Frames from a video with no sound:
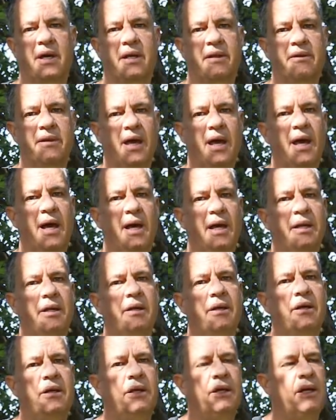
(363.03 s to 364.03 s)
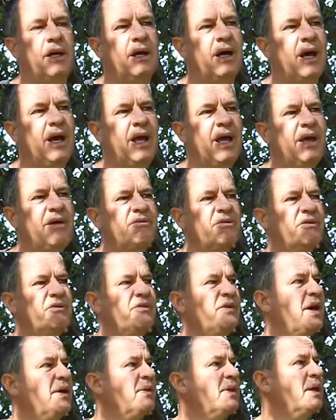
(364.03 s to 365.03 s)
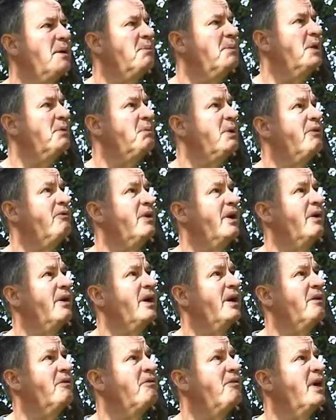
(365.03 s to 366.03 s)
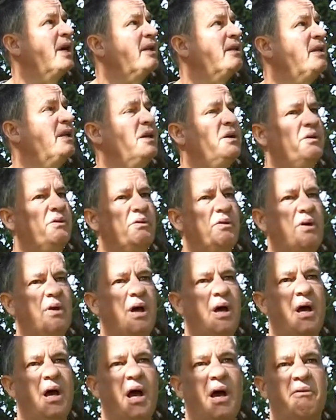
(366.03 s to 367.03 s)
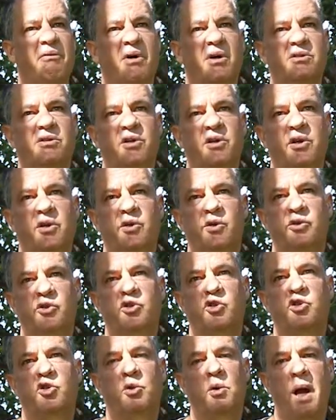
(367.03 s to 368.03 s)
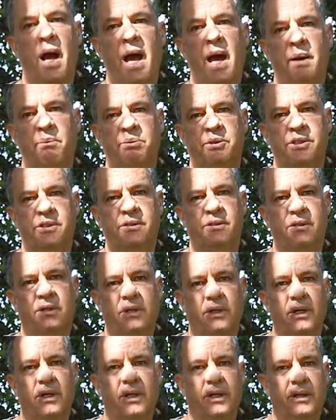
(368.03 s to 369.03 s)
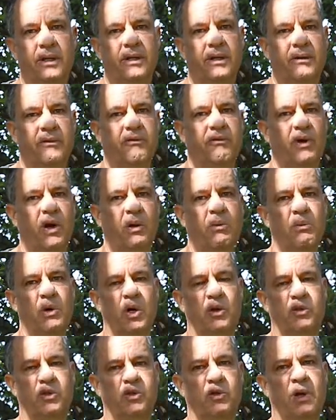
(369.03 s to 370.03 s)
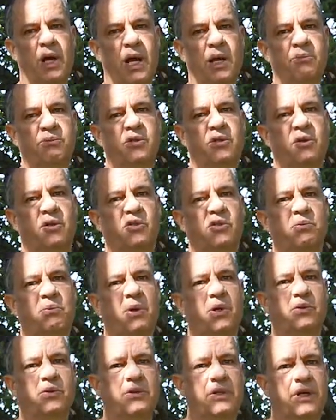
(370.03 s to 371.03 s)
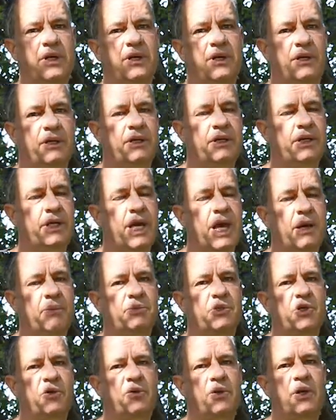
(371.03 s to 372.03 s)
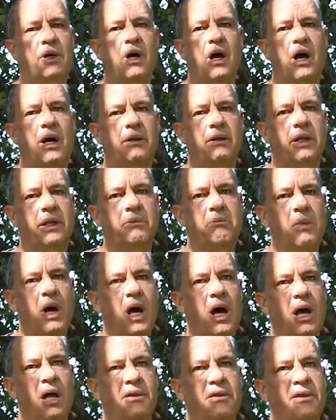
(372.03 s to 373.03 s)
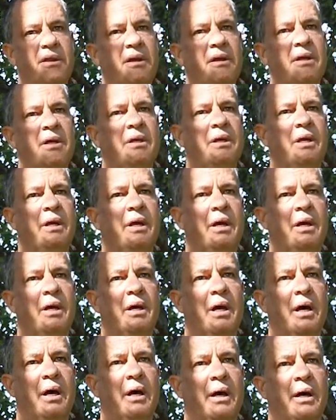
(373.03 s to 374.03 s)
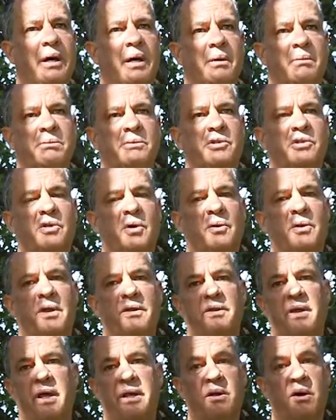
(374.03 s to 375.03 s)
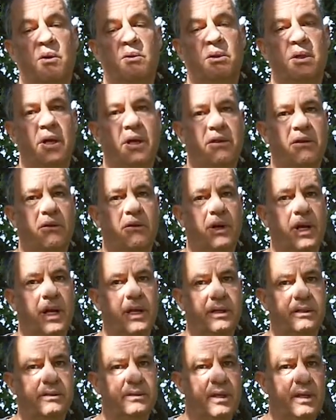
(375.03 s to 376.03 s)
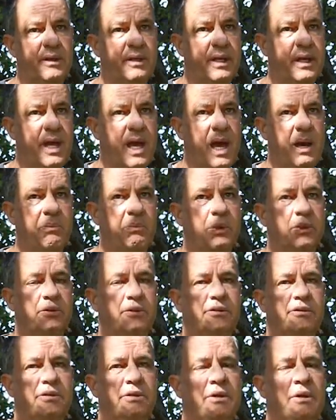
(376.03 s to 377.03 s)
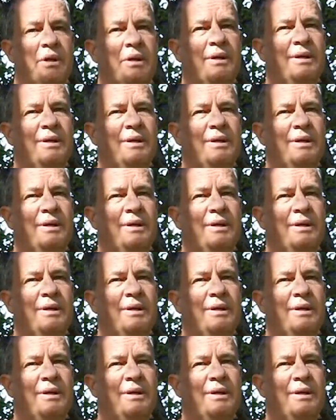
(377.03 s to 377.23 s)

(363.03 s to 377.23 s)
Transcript: like that. I haven't found them to be very effective. I've also used traps, pheromone traps that are supposed to capture the codling moth um, so that they don't lay their eggs on the apples.